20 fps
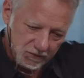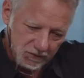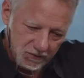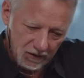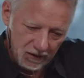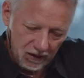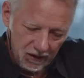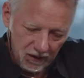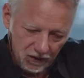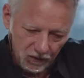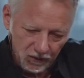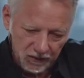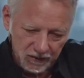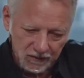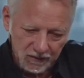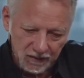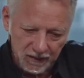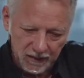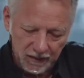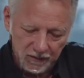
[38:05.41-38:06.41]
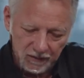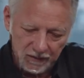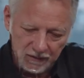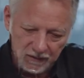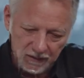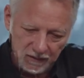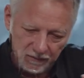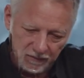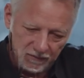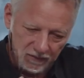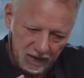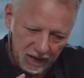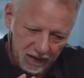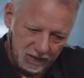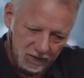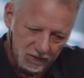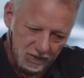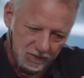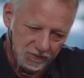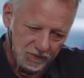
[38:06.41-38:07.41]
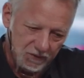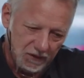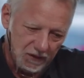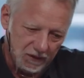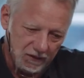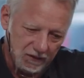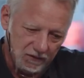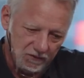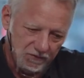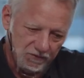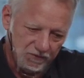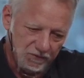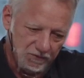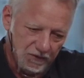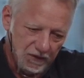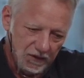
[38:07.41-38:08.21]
always carried some of that kind of